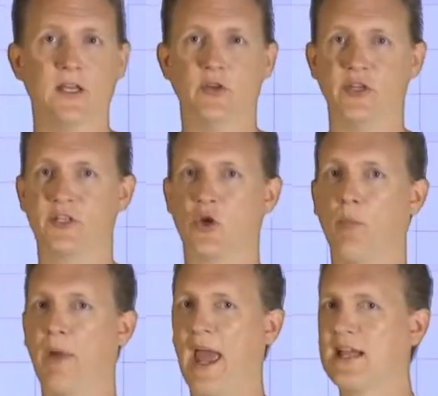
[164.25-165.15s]
you just go
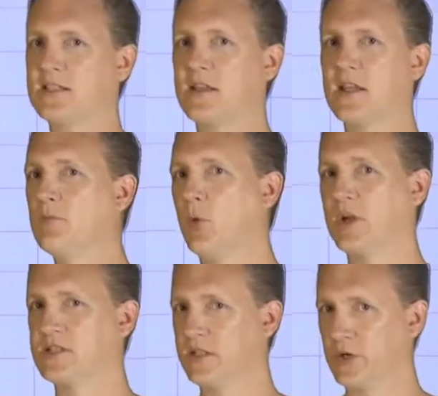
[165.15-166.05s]
past the
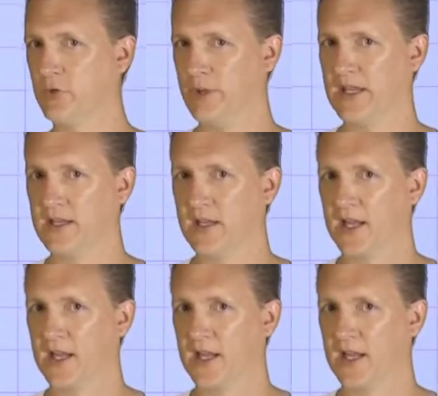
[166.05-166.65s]
endpoints a little bit,